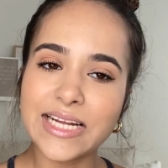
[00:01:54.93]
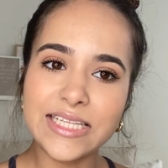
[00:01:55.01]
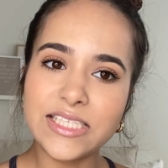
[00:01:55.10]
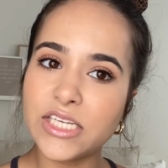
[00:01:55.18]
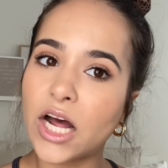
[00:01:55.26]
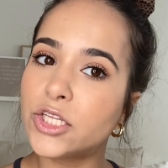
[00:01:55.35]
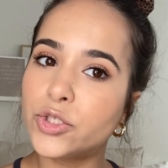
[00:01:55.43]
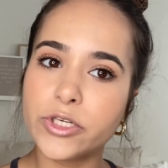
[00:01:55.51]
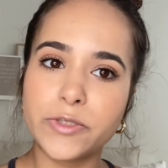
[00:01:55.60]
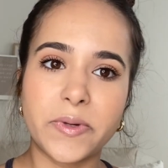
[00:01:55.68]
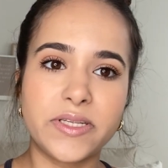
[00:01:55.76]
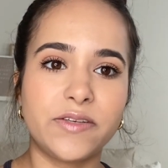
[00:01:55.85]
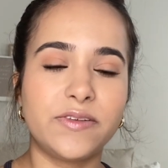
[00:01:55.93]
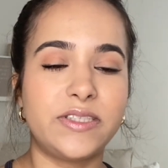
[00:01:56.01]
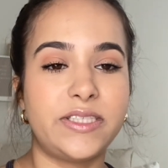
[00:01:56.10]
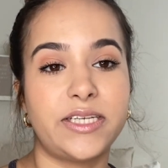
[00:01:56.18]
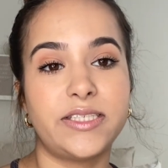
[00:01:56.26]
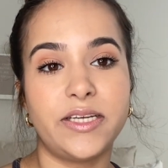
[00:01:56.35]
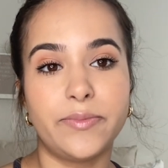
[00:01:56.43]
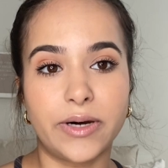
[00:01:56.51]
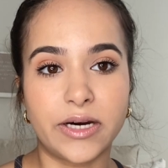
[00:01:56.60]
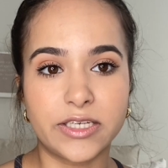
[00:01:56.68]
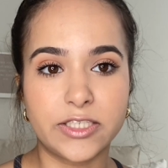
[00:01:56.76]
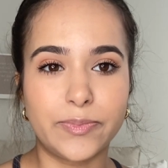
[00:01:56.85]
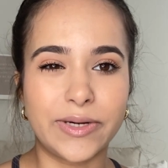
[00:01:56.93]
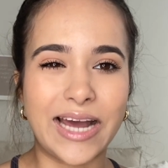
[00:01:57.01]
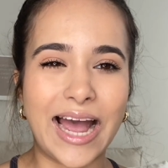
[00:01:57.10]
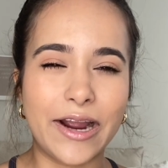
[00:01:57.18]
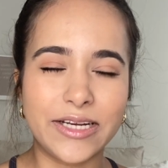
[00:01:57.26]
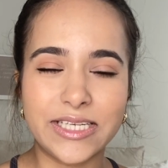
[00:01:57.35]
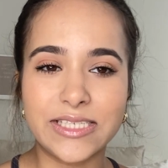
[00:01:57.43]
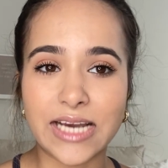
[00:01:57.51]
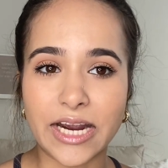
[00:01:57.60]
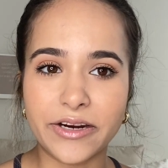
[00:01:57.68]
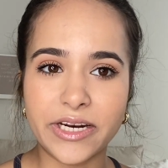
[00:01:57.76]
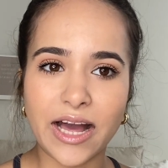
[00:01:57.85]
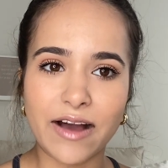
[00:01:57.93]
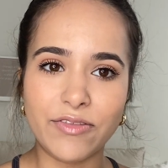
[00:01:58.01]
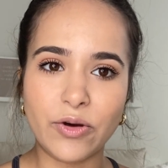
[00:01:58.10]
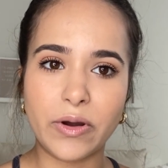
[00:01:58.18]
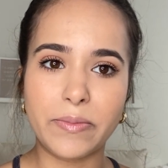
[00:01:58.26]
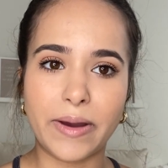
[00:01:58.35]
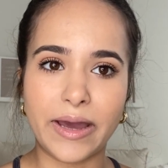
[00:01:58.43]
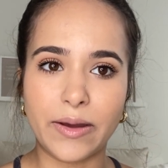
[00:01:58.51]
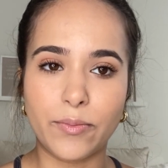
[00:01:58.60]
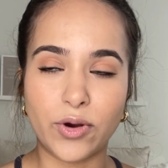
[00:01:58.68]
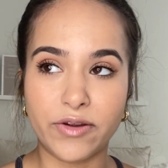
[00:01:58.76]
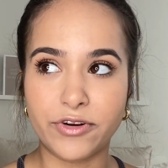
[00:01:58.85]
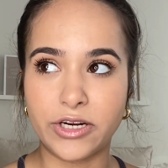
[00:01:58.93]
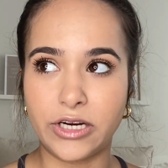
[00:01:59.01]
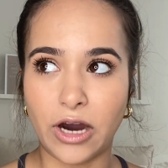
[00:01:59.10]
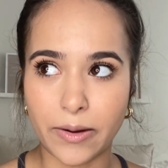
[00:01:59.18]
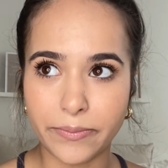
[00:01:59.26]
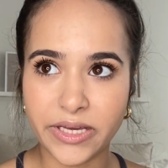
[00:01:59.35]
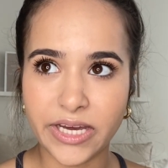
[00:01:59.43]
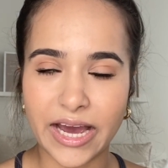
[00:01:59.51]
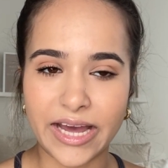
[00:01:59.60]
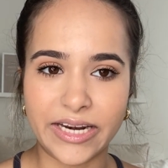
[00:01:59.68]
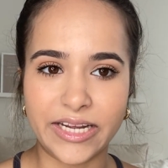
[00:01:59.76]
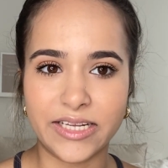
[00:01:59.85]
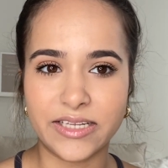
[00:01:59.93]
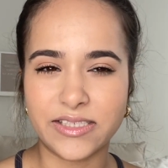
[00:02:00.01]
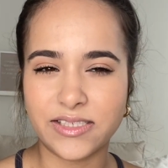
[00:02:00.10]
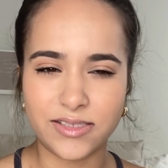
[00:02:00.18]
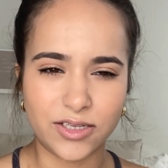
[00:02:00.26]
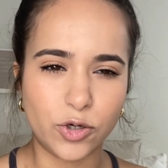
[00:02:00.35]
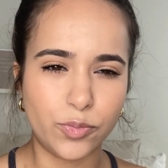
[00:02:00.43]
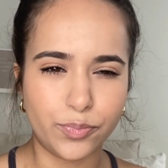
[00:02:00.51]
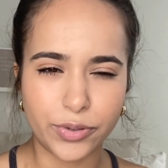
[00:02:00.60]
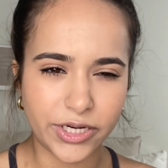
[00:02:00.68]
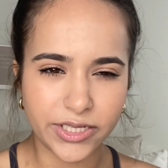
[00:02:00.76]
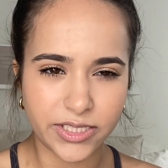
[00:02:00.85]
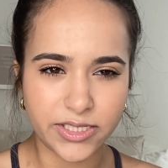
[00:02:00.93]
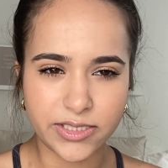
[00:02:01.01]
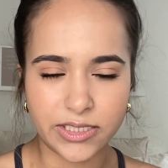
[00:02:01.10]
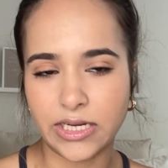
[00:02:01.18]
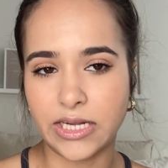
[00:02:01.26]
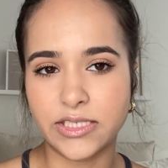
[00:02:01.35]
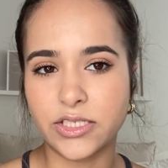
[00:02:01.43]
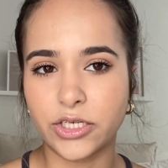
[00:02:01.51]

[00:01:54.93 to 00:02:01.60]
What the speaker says: It's not too expensive, it's $60, but since I already have the one my boyfriend got me and it's still pretty decent, it's a